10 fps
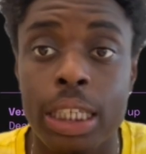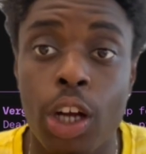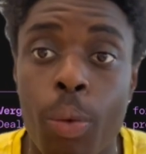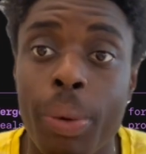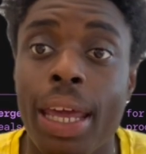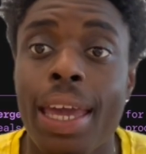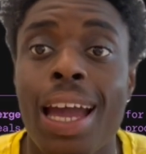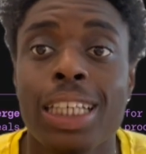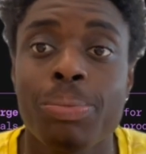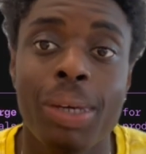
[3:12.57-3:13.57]

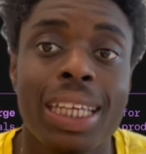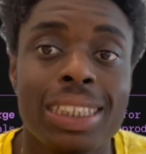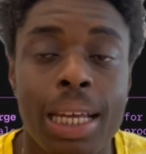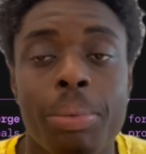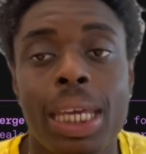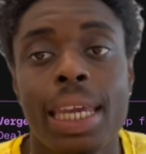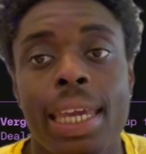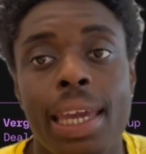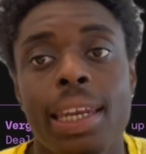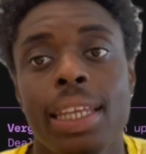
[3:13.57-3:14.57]
OpenAI's biggest update
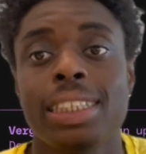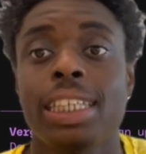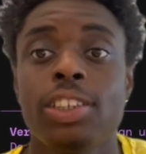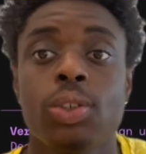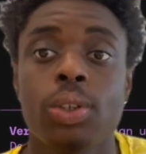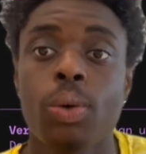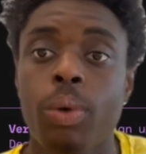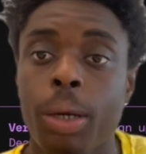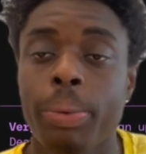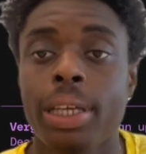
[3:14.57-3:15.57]
yet. It is entering the
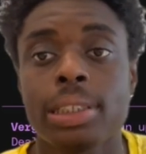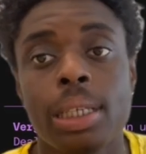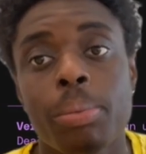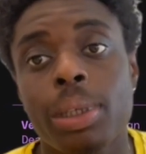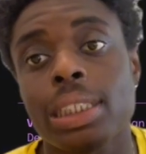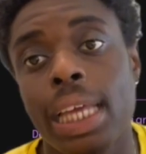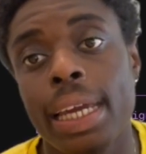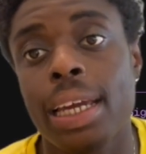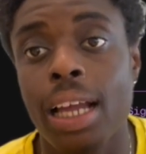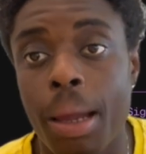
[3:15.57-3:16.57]
workplace. Please
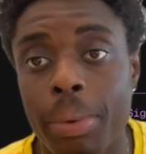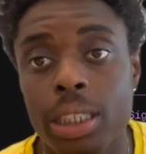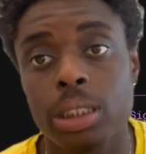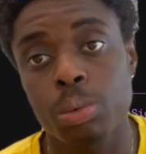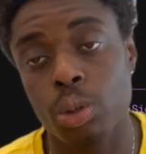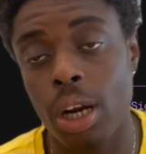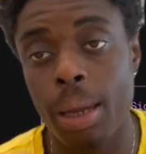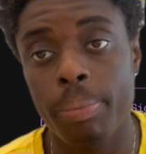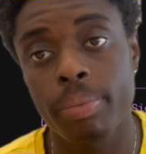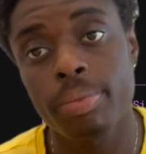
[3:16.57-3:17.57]
like, comment, and
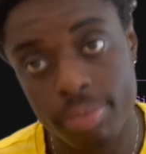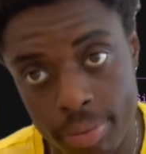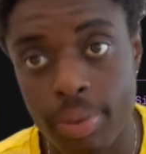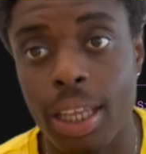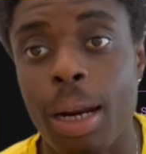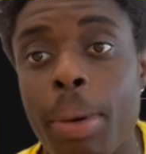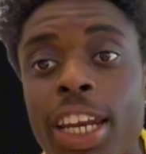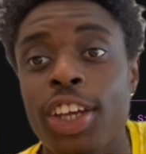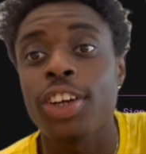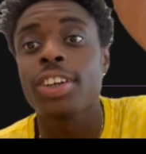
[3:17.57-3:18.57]
subscribe. I'm out of here.